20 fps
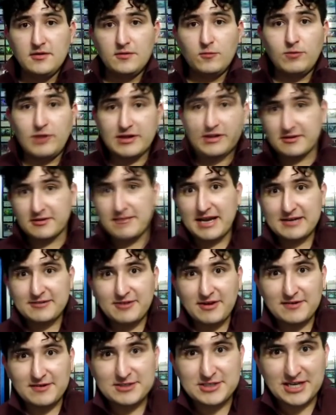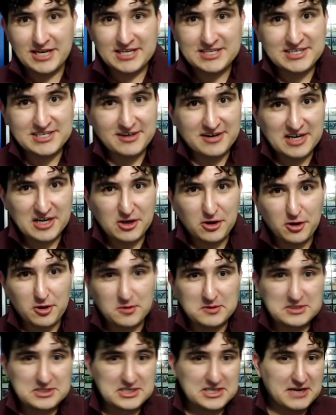Welcome back, travelers, to Legendary Lore,
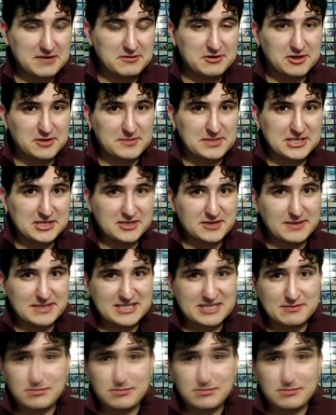where today we're going to be talking about the